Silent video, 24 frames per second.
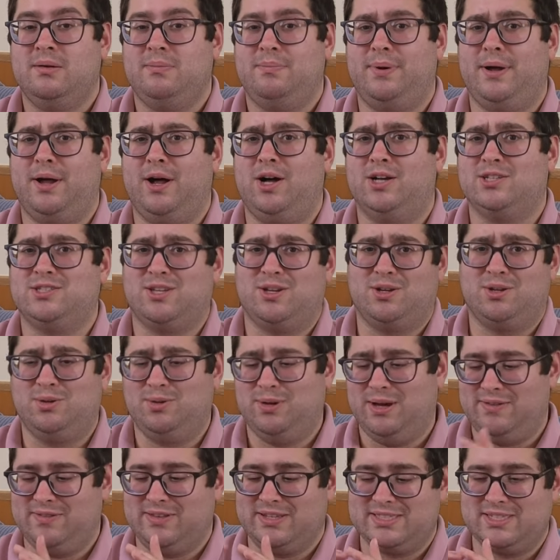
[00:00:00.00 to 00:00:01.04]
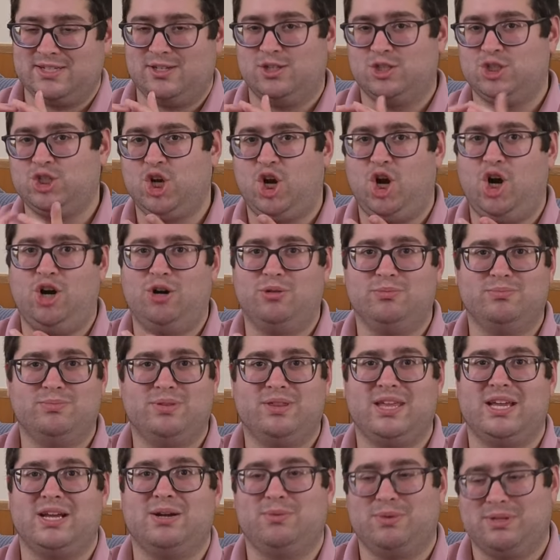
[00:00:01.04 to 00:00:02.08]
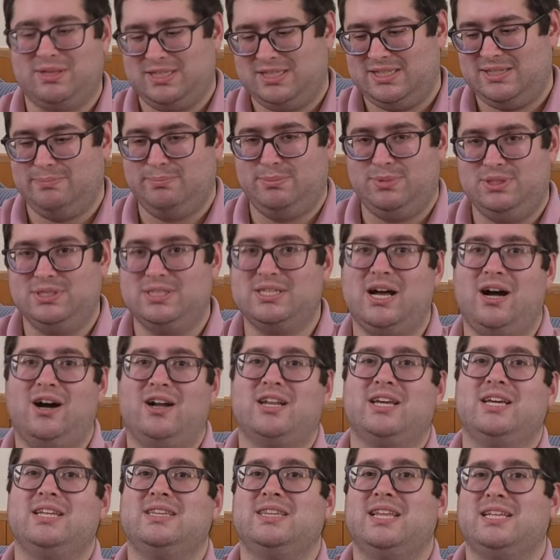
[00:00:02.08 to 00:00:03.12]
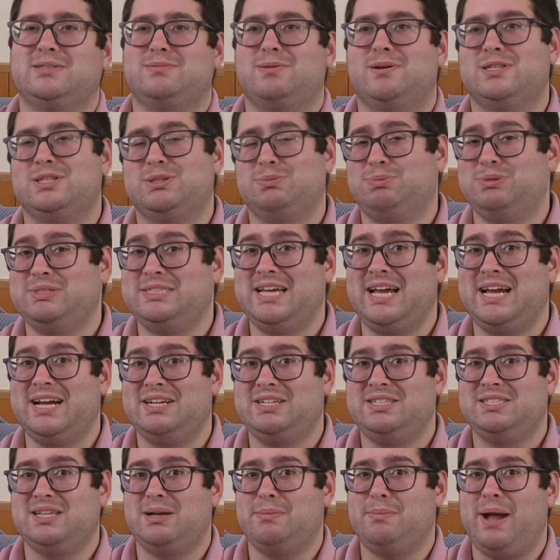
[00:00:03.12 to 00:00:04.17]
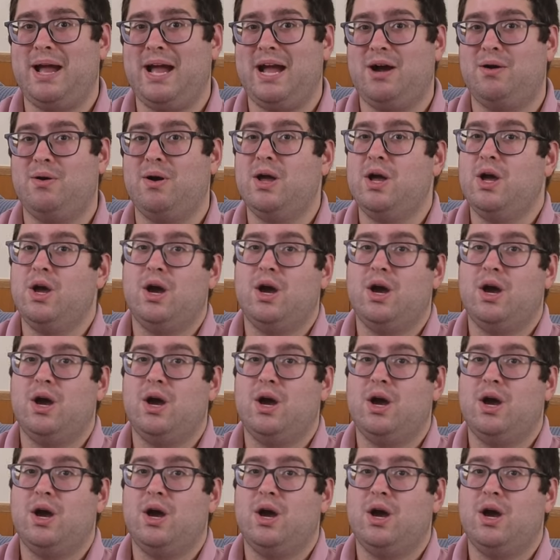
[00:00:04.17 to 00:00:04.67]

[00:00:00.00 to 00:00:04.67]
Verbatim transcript: But also, you have this little charm thing with symbols on it that's supposed to protect somehow.